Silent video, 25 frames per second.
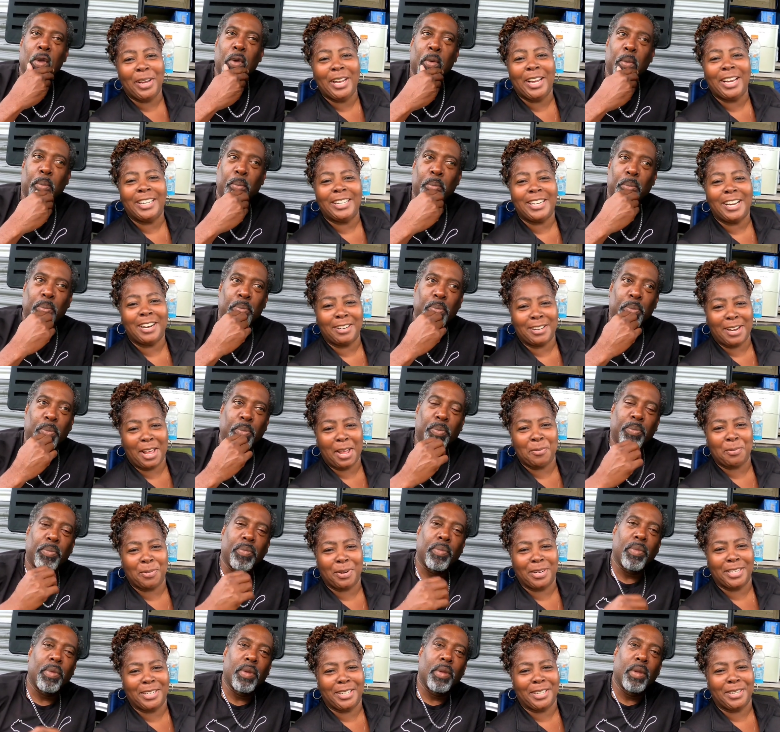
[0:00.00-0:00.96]
Speaker 1: we're in their
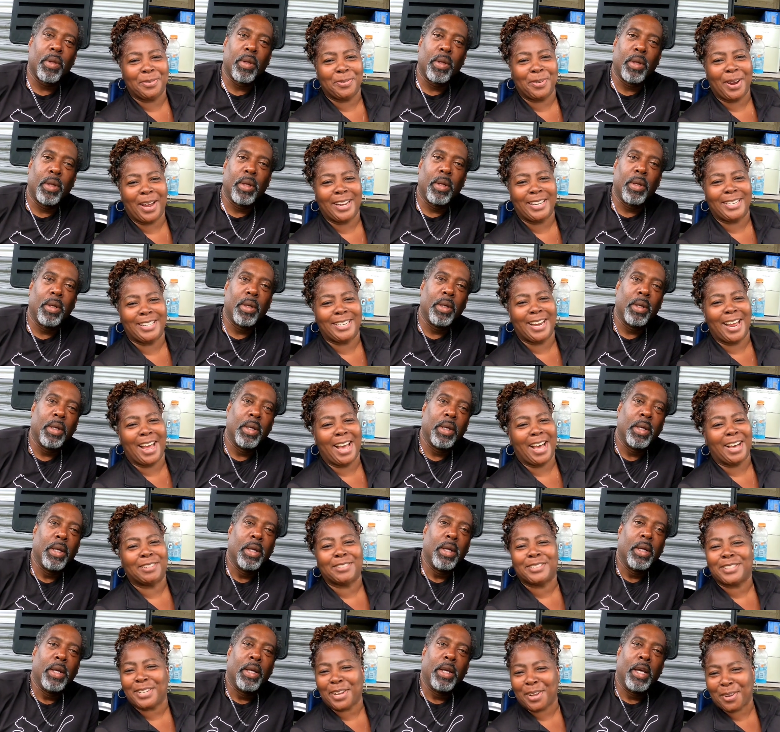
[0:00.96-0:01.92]
neighborhood right
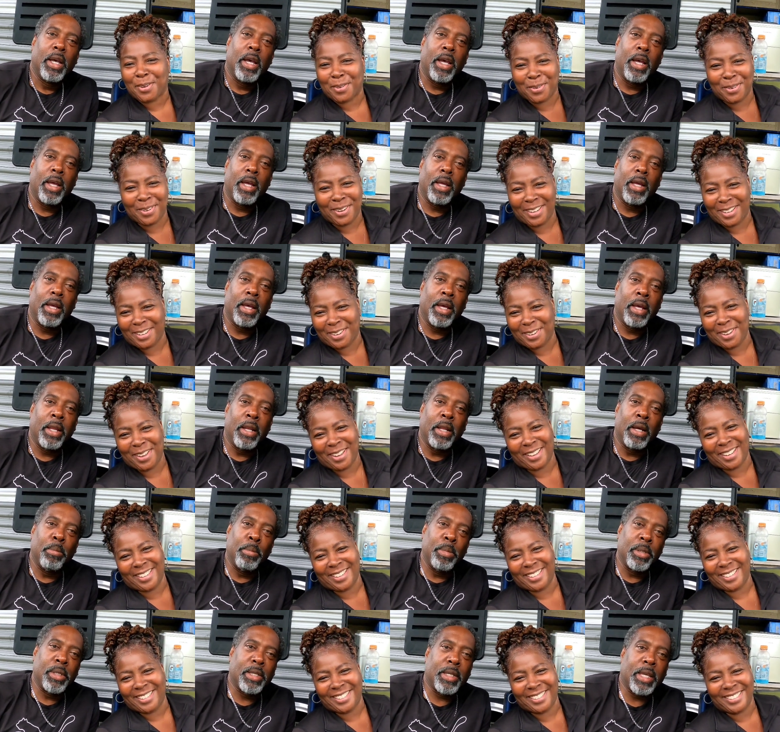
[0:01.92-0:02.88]
now. So.
Speaker 2: And, and
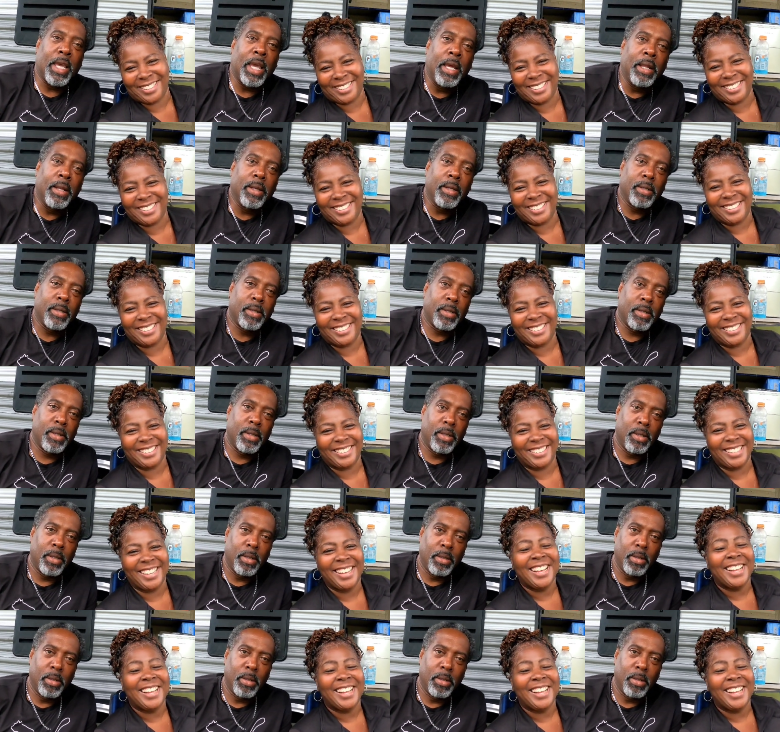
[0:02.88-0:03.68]
the mosquitoes.